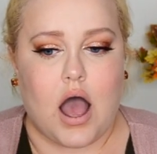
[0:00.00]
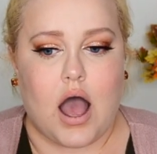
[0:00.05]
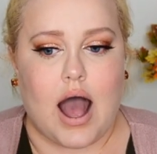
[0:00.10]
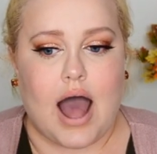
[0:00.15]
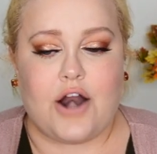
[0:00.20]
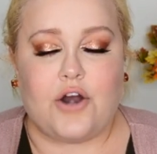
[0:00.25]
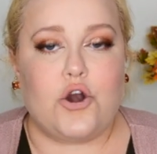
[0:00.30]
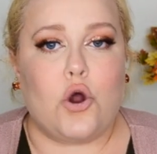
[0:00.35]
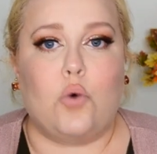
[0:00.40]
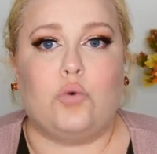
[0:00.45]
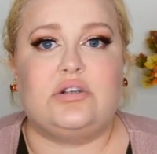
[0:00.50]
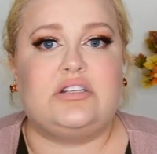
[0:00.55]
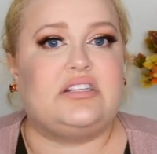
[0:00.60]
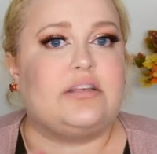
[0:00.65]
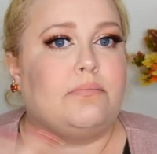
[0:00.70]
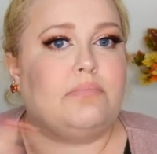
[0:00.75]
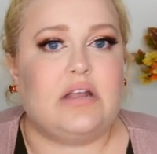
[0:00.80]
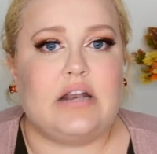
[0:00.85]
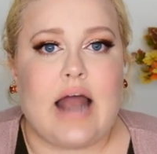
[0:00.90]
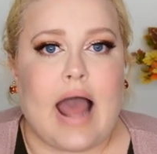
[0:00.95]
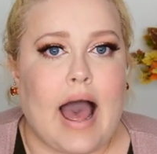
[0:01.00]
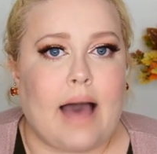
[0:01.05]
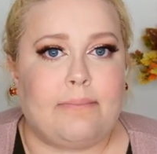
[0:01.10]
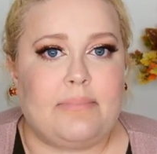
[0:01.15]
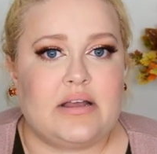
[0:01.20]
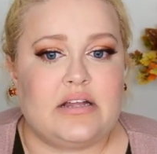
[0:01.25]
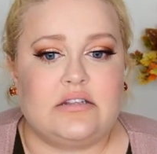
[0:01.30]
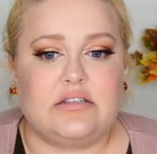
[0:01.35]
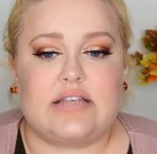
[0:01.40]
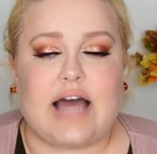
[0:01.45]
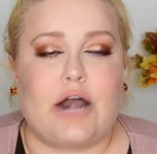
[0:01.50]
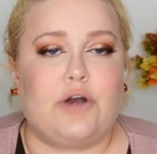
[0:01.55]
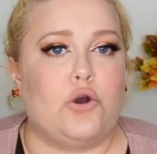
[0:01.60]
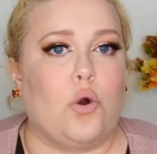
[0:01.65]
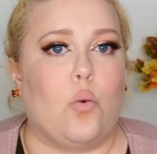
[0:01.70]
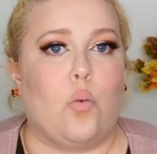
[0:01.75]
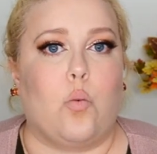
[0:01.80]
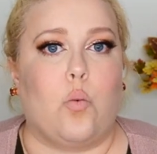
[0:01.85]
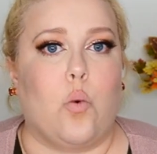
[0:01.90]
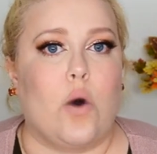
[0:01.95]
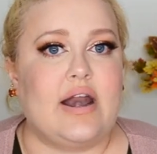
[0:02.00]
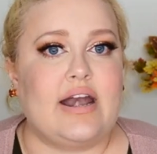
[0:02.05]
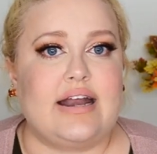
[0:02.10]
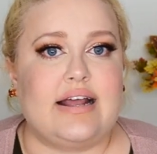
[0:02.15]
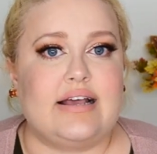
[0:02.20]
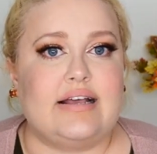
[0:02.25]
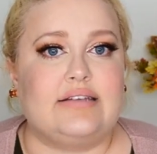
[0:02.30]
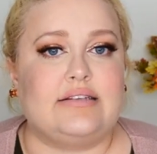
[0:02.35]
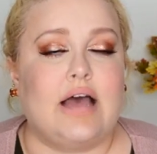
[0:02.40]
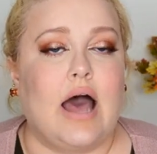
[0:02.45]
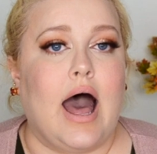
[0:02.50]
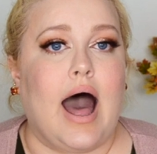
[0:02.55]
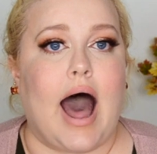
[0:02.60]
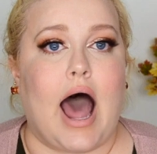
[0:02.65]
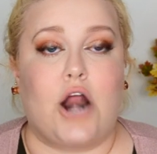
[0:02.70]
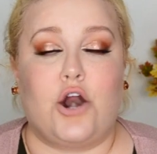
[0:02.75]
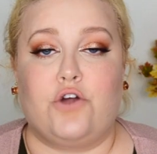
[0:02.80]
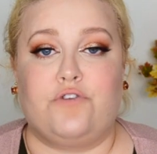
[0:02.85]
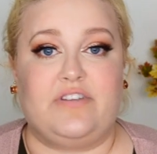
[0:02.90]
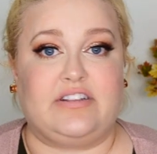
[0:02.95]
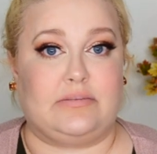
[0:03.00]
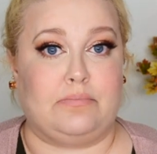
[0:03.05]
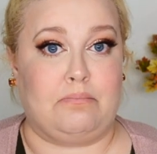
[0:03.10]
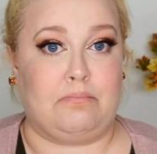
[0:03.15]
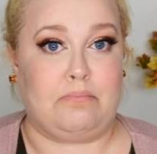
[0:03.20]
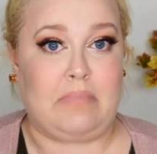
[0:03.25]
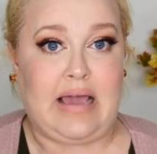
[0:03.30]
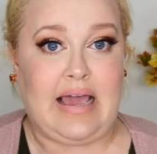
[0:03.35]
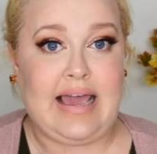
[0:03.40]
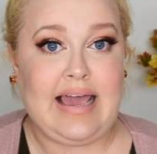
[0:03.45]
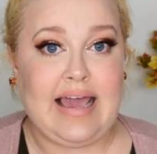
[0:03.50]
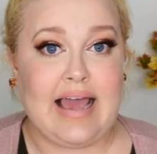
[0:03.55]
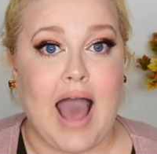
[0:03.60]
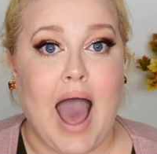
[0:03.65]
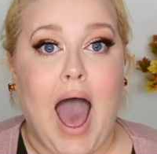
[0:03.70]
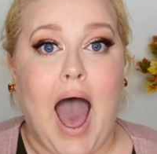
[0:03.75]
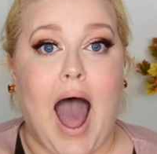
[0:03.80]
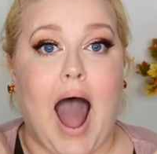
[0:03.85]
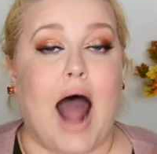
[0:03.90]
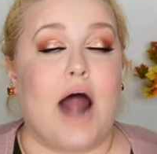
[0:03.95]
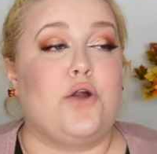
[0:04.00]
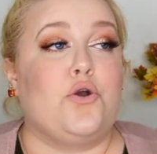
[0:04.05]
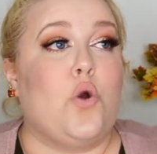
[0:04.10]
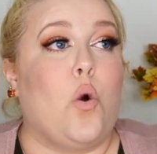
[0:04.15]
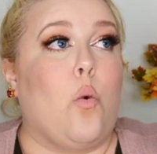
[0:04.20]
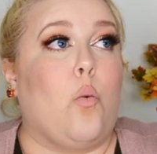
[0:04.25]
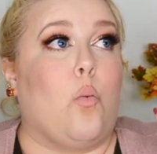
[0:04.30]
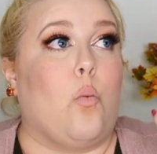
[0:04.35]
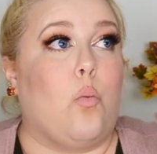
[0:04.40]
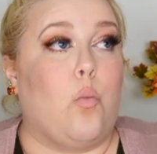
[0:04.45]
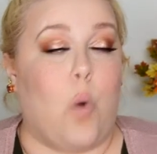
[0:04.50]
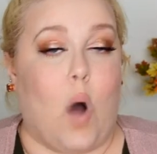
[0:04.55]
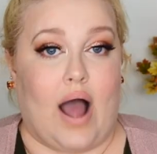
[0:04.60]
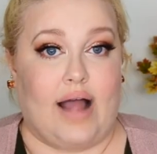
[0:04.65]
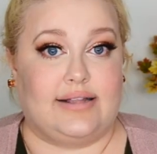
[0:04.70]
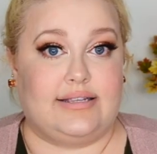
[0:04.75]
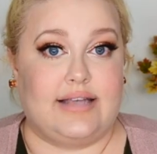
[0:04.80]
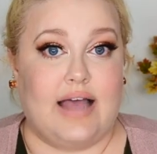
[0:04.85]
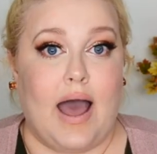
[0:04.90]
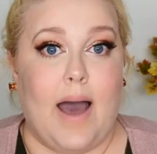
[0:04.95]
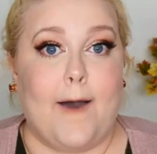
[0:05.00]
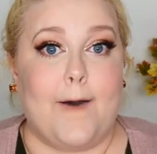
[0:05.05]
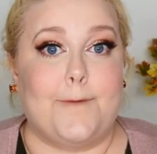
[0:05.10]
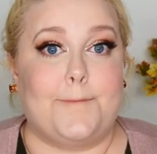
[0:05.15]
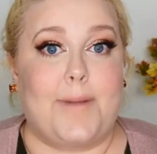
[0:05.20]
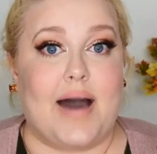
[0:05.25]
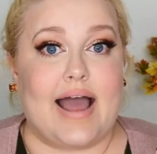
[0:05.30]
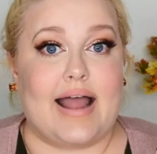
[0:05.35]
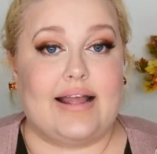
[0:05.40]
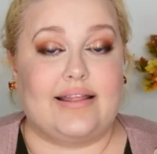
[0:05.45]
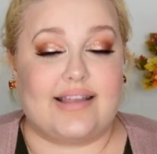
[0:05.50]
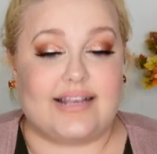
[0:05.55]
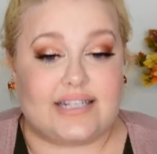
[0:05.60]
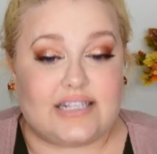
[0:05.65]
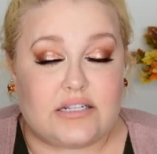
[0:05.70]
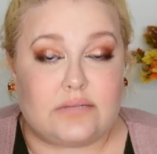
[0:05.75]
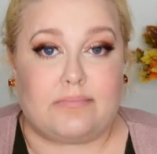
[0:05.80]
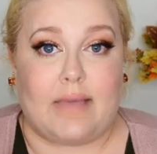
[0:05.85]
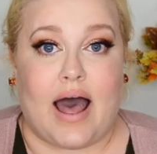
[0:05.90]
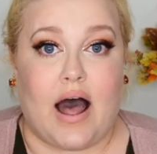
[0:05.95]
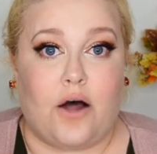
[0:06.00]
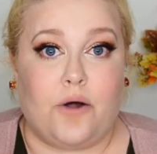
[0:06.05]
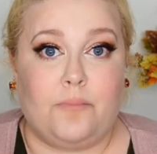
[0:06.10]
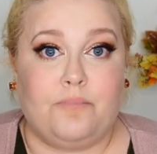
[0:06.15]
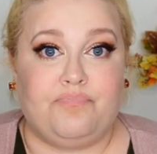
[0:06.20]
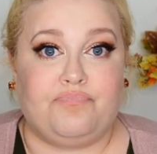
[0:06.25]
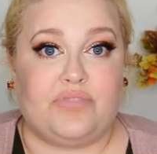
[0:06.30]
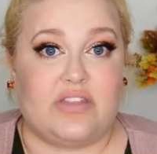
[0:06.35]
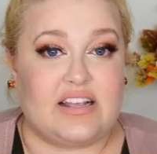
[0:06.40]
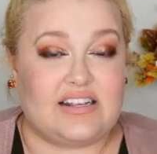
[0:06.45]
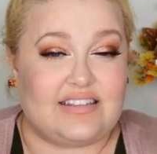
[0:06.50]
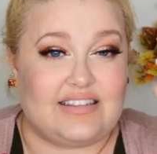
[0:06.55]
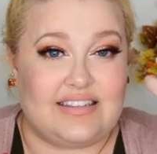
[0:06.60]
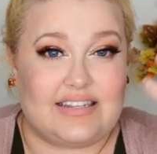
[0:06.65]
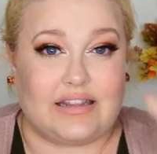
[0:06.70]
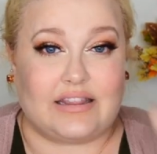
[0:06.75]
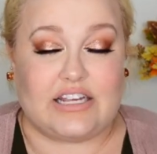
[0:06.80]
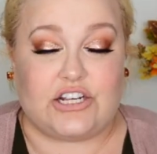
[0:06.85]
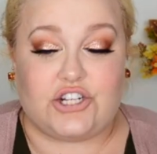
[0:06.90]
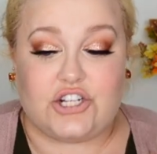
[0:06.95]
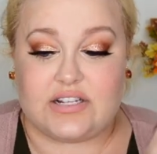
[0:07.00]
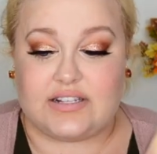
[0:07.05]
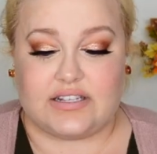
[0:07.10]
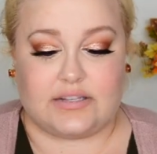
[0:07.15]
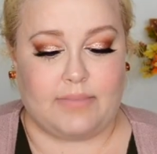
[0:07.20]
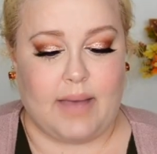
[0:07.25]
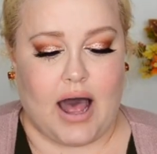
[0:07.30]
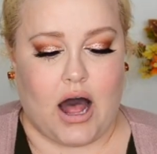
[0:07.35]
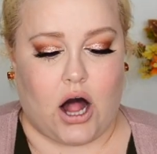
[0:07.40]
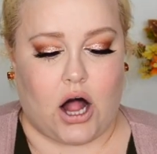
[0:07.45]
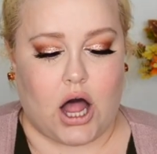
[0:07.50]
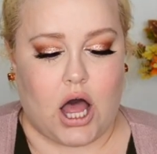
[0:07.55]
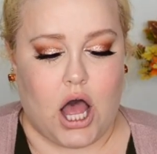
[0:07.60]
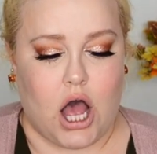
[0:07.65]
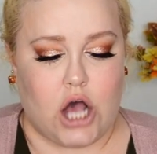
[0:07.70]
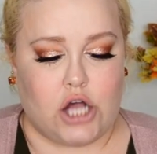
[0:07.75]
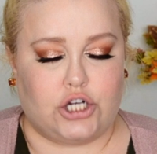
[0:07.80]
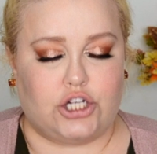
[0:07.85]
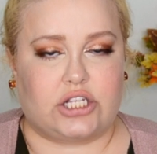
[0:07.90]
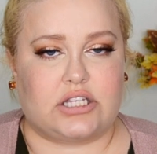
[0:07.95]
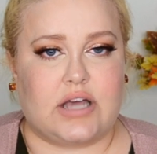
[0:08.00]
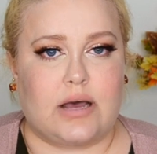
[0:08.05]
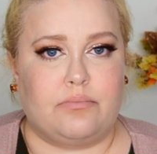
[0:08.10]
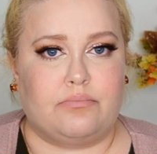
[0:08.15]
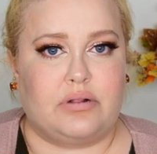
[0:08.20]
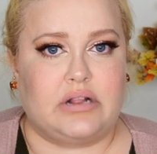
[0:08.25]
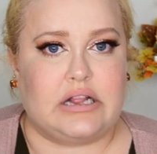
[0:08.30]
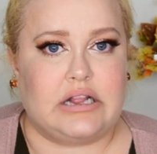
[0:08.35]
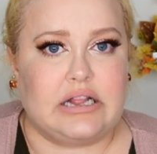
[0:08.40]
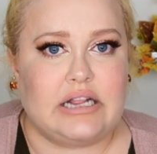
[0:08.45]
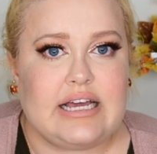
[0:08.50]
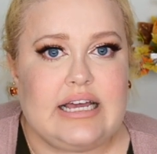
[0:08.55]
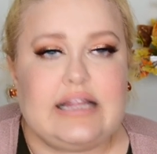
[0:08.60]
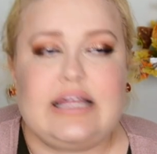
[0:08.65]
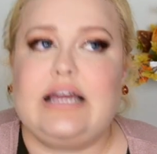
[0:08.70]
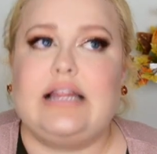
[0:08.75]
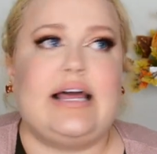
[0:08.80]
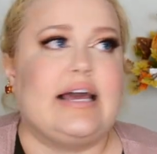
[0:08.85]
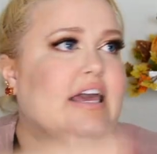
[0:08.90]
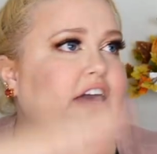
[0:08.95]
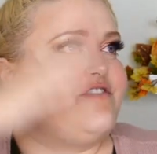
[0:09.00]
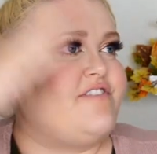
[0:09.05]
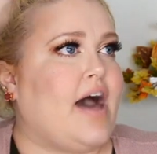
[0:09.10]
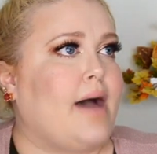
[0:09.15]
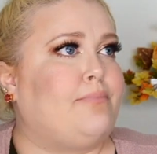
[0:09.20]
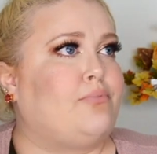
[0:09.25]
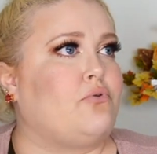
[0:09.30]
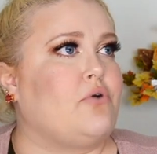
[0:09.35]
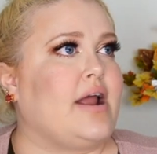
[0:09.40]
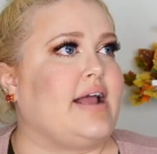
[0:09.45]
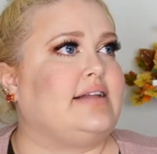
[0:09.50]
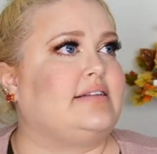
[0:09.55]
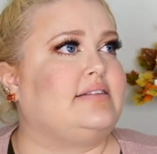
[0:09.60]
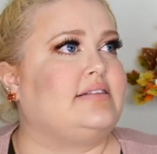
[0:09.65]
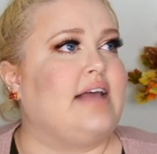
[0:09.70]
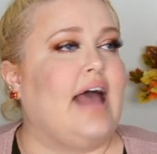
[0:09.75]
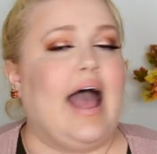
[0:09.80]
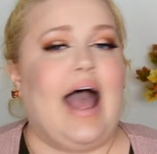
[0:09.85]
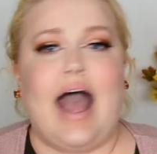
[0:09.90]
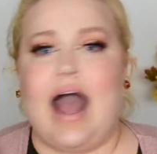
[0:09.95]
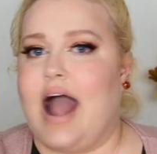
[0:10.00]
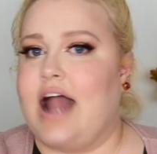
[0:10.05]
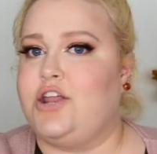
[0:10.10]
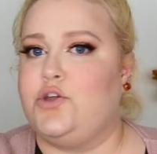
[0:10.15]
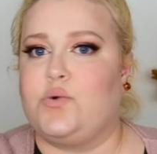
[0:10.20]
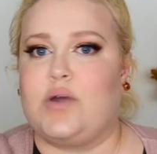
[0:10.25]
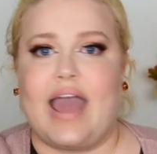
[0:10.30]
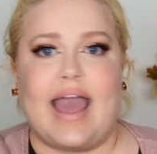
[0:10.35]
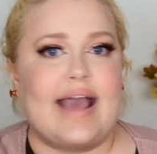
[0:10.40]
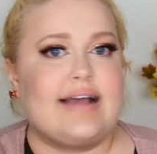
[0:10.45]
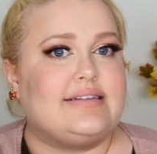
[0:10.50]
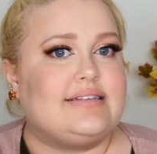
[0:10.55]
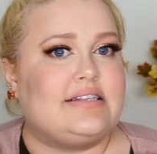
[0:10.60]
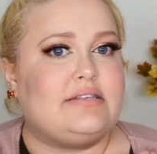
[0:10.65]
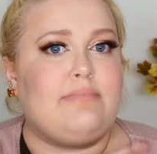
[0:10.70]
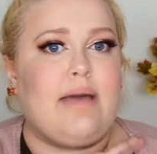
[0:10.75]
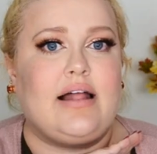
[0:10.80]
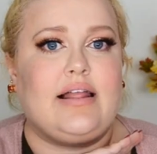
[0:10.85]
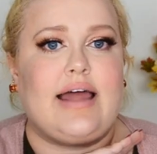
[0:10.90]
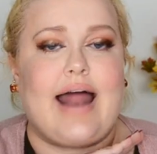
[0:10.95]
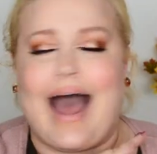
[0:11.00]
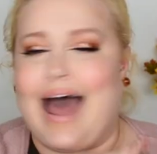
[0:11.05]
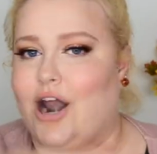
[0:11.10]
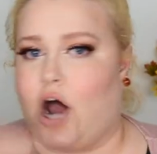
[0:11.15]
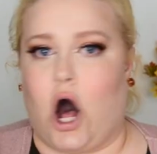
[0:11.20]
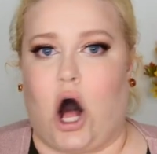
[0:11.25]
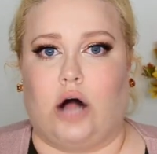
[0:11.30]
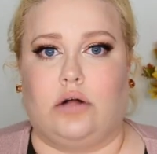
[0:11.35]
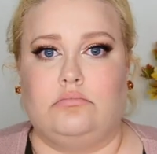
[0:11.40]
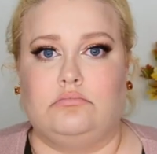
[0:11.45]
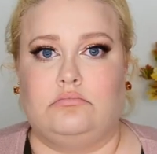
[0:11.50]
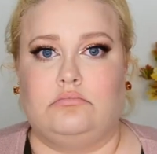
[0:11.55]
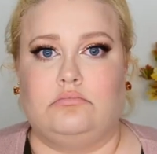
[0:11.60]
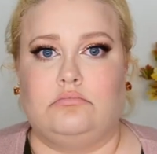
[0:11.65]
I don't know, something happens. I don't know what it is. I don't know if it's me. I don't know what. But the smell, this delicious smell, just completely like evaporates and you can't smell it at all.